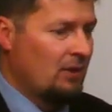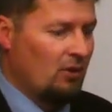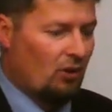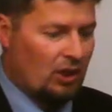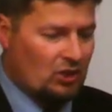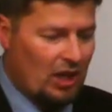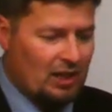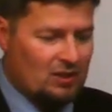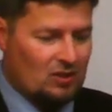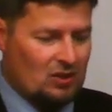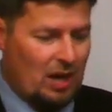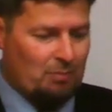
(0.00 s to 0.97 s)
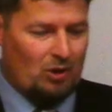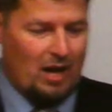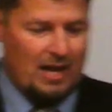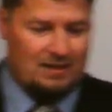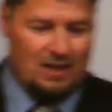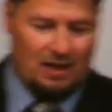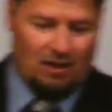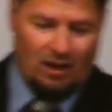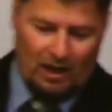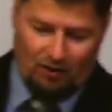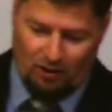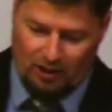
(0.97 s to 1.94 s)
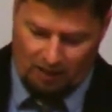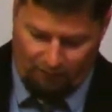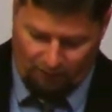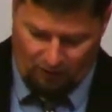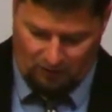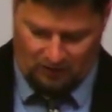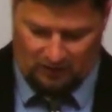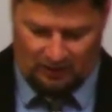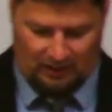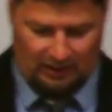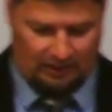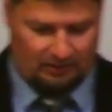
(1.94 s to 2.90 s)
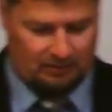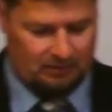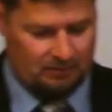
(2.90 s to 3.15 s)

Look at Genesis chapter 19 and look at verse. Uh,